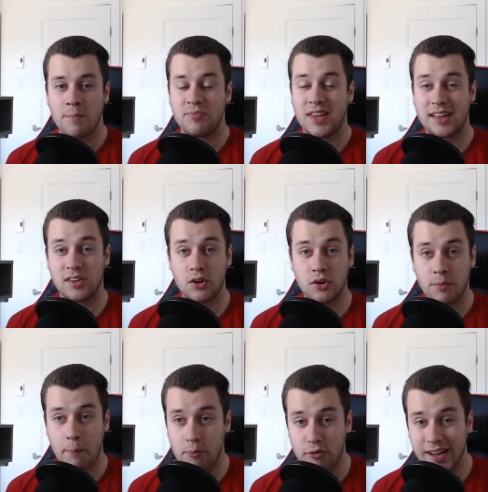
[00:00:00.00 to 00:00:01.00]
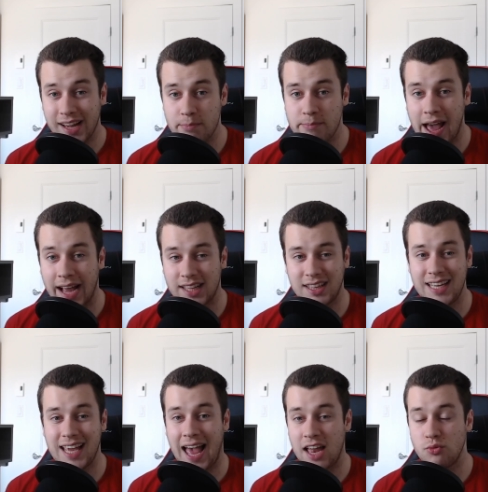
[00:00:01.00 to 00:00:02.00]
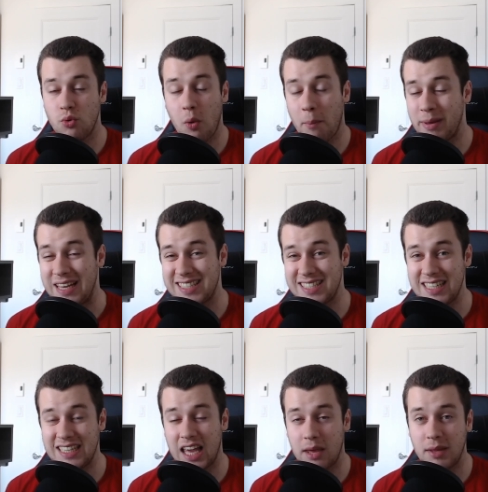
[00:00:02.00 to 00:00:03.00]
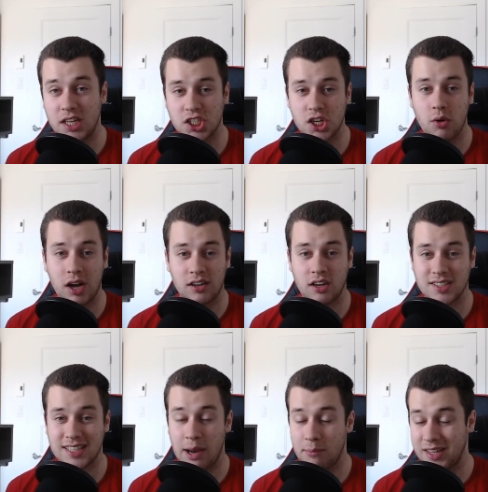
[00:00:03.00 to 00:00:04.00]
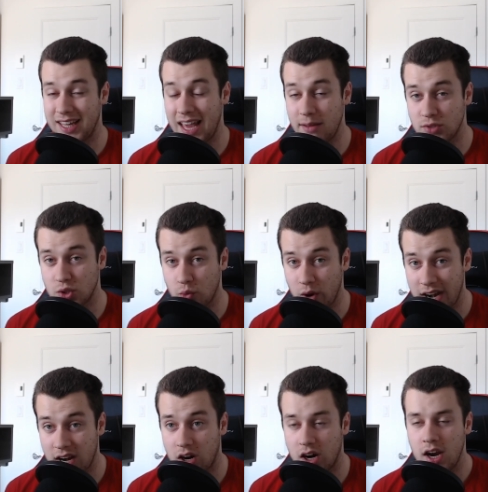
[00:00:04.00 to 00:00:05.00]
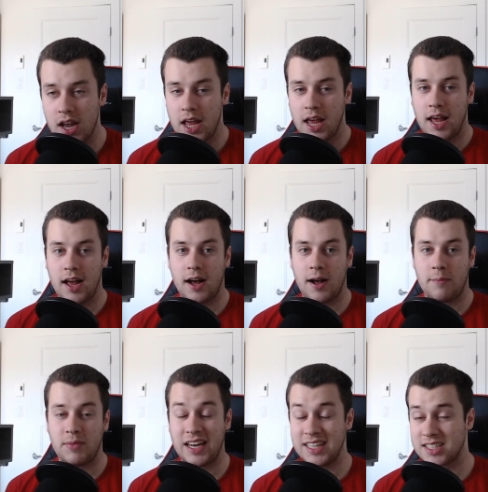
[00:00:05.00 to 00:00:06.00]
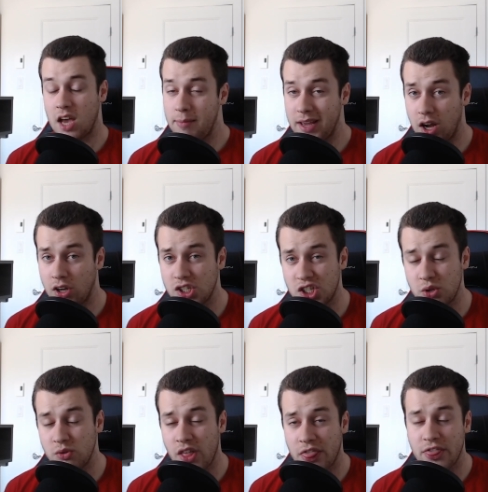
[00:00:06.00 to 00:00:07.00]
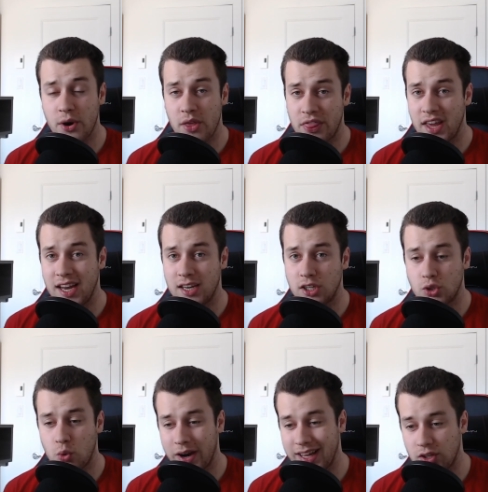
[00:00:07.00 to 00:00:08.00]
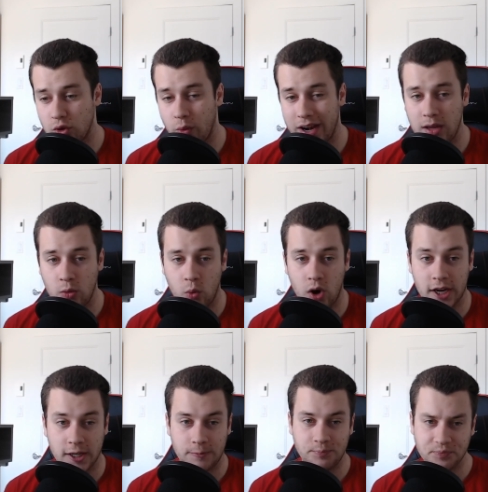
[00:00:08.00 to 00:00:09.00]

that they're bringing back the annual P C gaming show alongside Games Radar. Um, and it's coming on June thirteenth, twenty twenty-one.